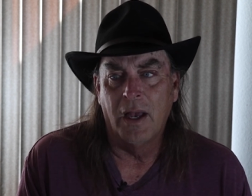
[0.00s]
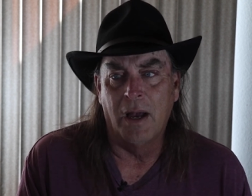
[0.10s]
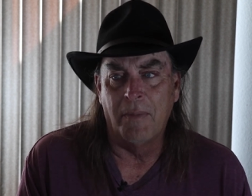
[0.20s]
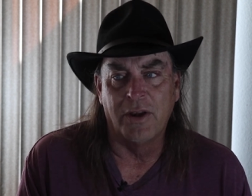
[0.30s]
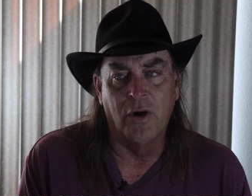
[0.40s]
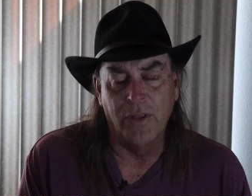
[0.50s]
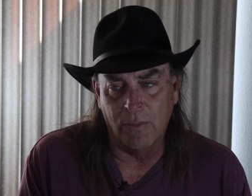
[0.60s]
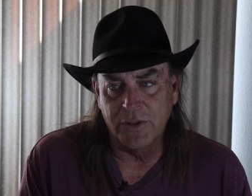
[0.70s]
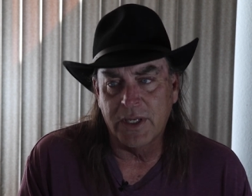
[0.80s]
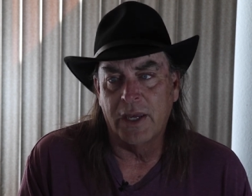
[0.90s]
I know
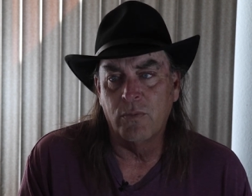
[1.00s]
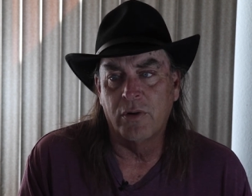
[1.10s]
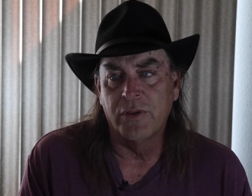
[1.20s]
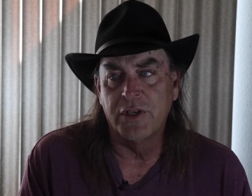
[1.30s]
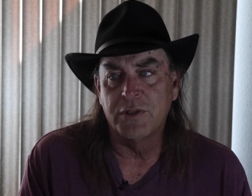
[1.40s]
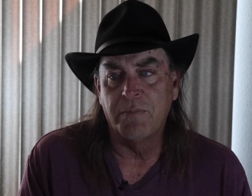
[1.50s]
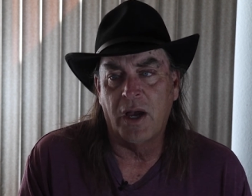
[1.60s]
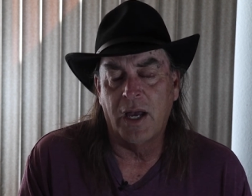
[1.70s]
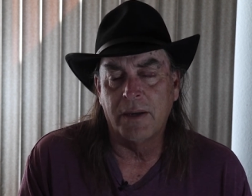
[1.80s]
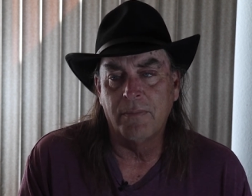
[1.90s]
that was Ken Worthy's
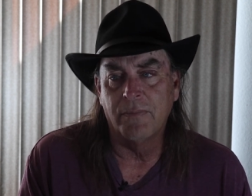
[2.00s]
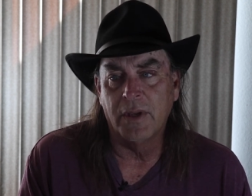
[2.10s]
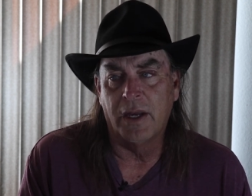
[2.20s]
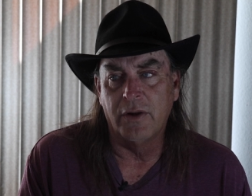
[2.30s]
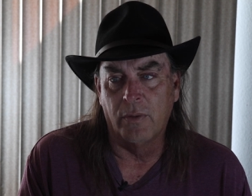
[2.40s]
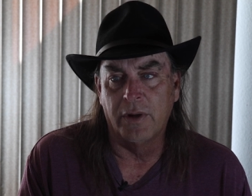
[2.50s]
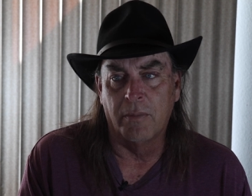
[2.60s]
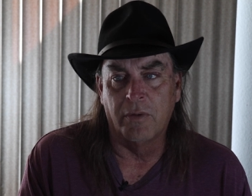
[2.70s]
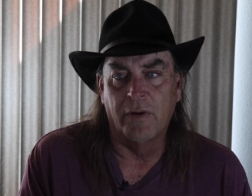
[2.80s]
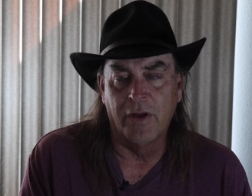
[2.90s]
spot. I know a
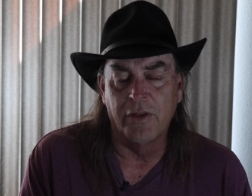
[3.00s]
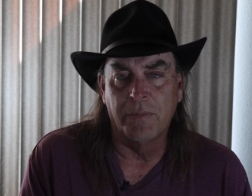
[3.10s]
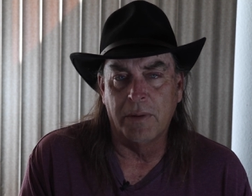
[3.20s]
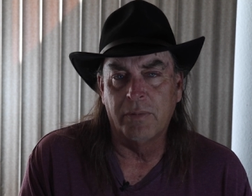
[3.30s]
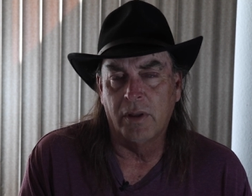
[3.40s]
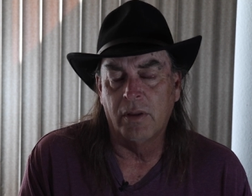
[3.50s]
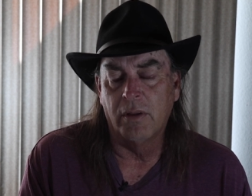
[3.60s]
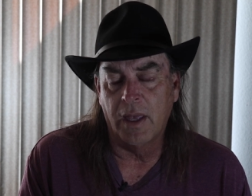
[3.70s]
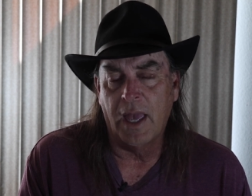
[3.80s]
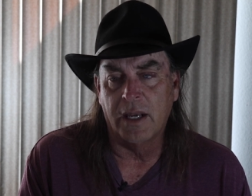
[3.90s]
number of other people
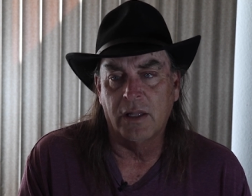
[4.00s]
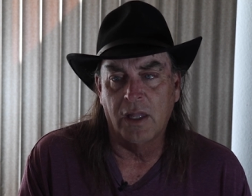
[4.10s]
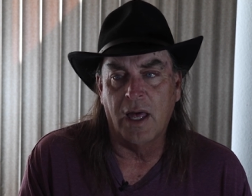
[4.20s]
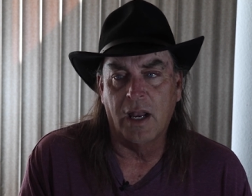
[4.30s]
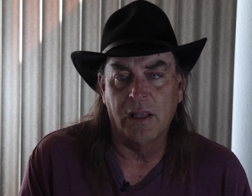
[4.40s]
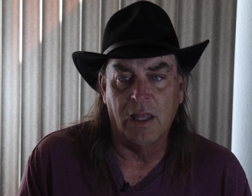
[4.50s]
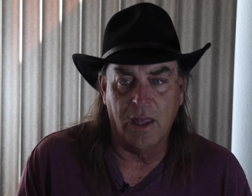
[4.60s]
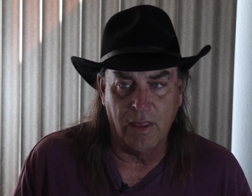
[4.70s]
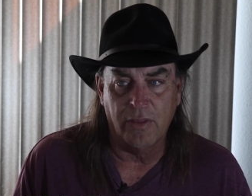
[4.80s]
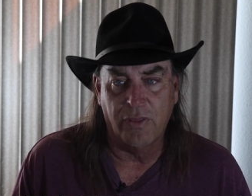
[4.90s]
had a
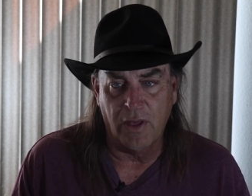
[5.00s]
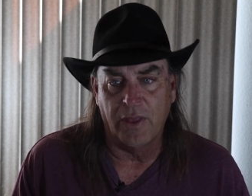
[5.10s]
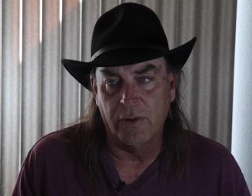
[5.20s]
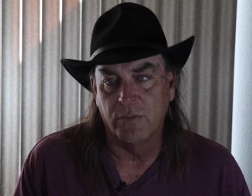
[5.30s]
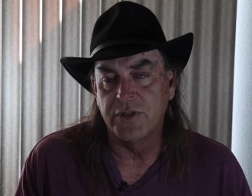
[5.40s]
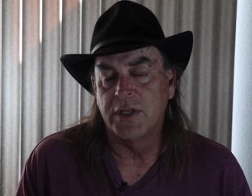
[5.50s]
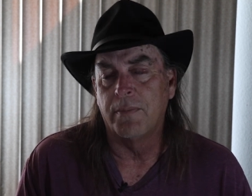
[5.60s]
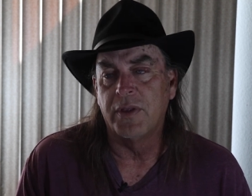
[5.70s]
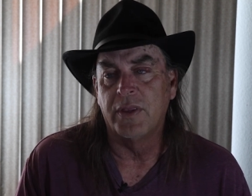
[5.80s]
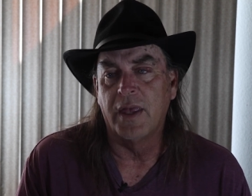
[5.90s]
lot thought there was
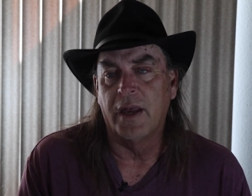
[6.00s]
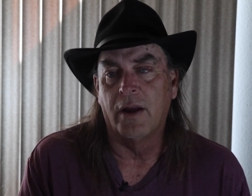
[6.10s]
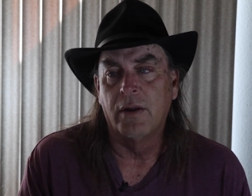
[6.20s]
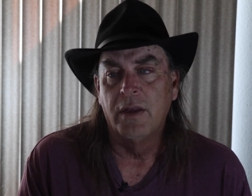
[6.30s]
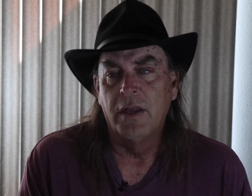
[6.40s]
something there.